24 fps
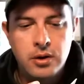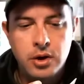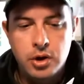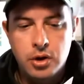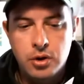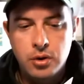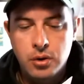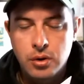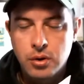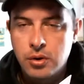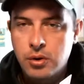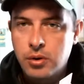
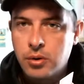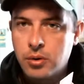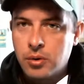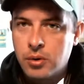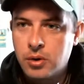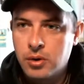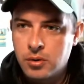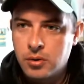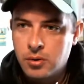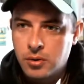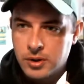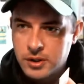
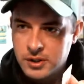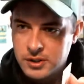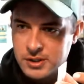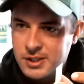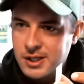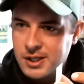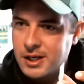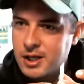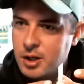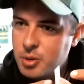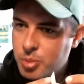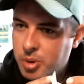glue or the
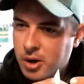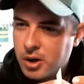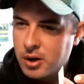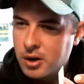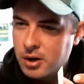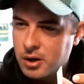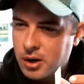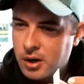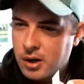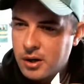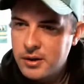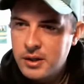sticky
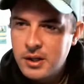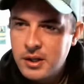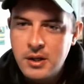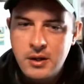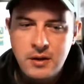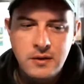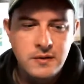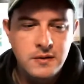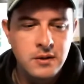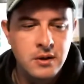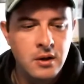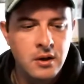part on
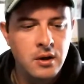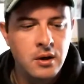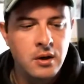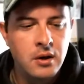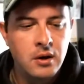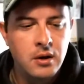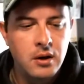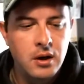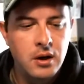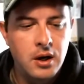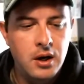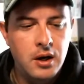these
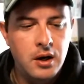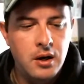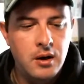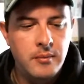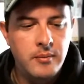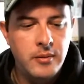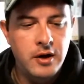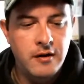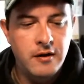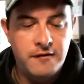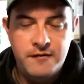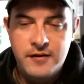
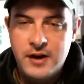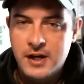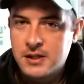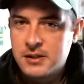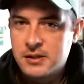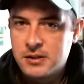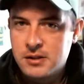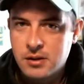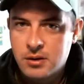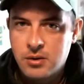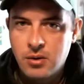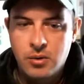
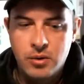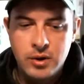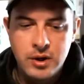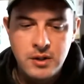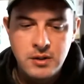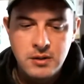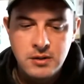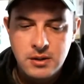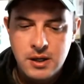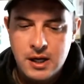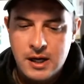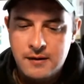affects the
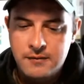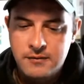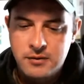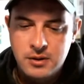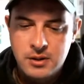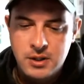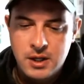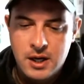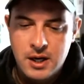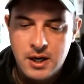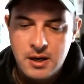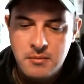coins
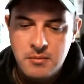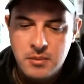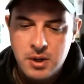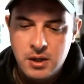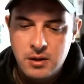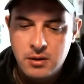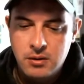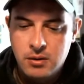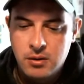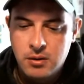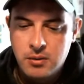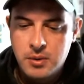after time.
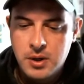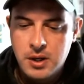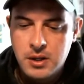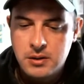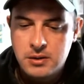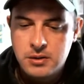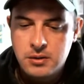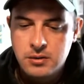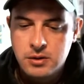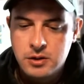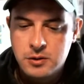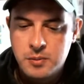And the only way
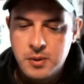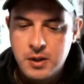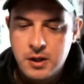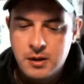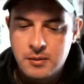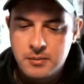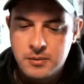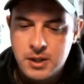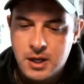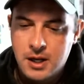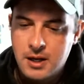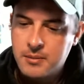to speed
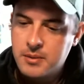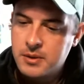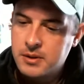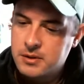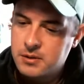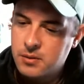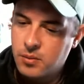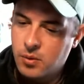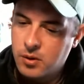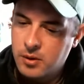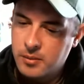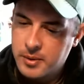up time is
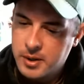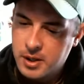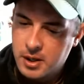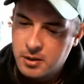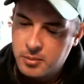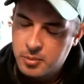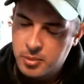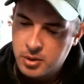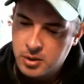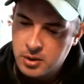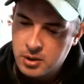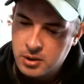to warm it
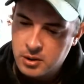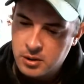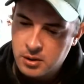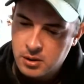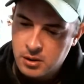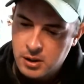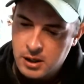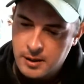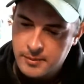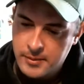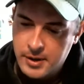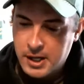up.
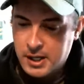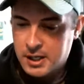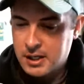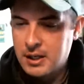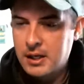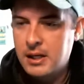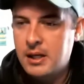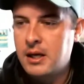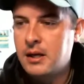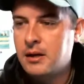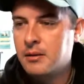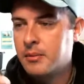I'm not
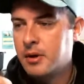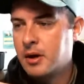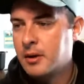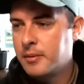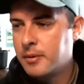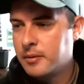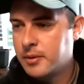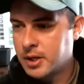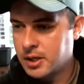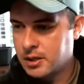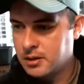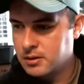going to heat them
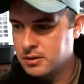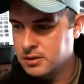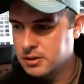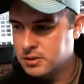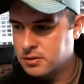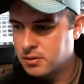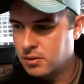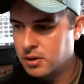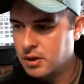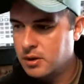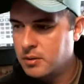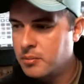up. I'm not going to
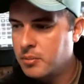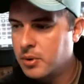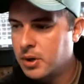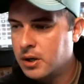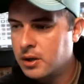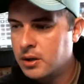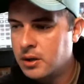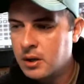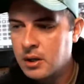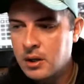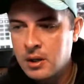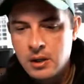destroy them,
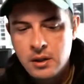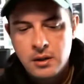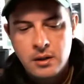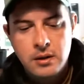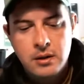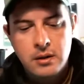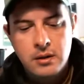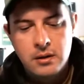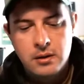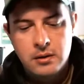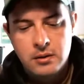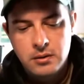but
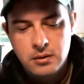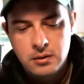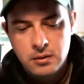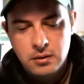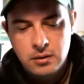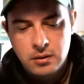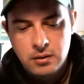you know,